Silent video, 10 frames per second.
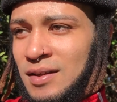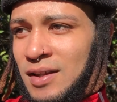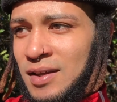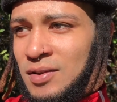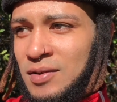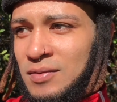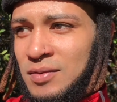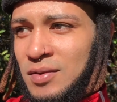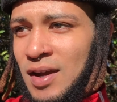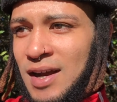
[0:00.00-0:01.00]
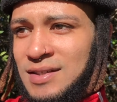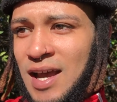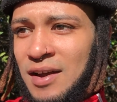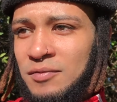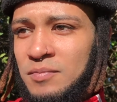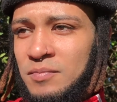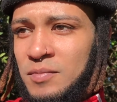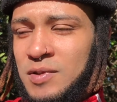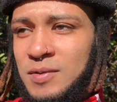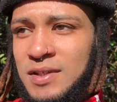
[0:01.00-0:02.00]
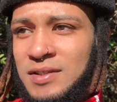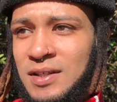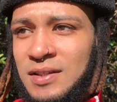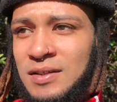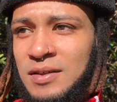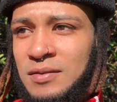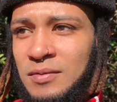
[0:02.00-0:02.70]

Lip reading: you guys have between each other,